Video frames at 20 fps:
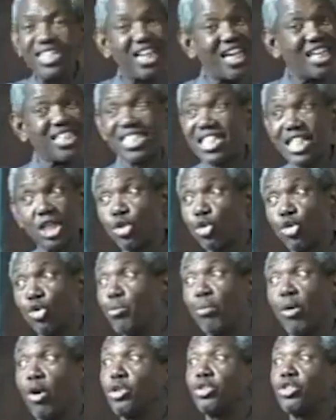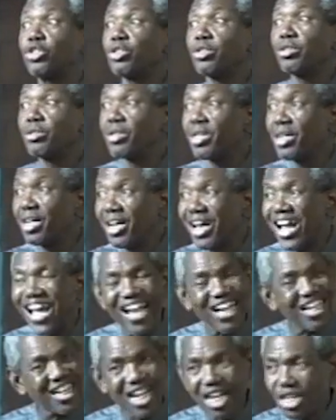they are still too much.
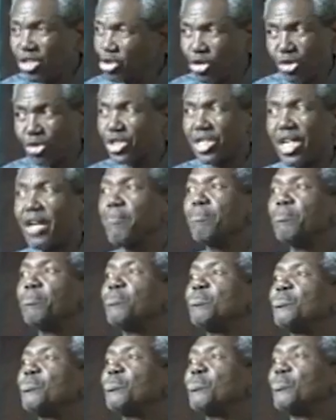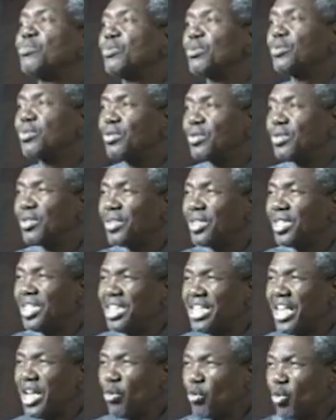I can't use them.
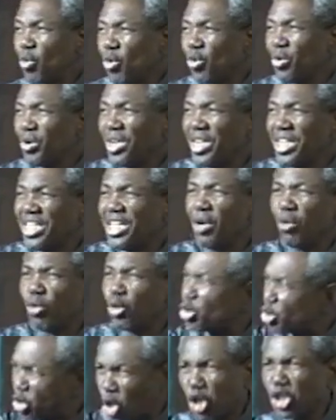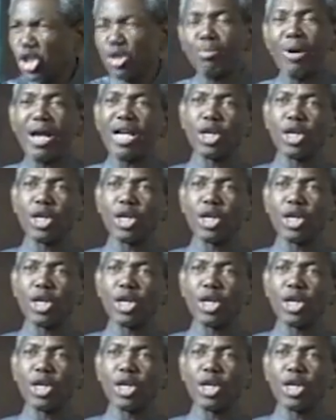They will touch my